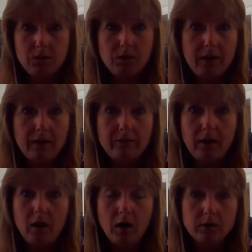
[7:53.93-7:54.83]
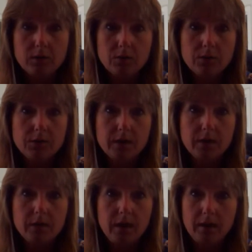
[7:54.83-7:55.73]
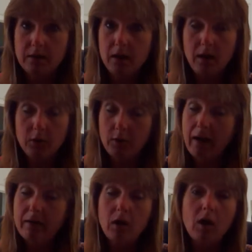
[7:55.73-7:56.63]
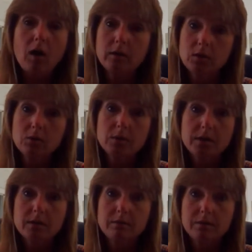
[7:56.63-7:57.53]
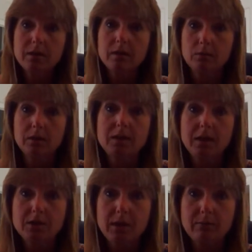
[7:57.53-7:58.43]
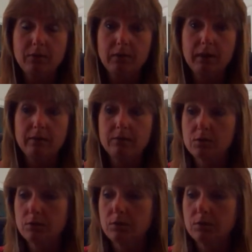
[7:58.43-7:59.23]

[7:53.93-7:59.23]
You have all the tools that you need with Take Shape for Life.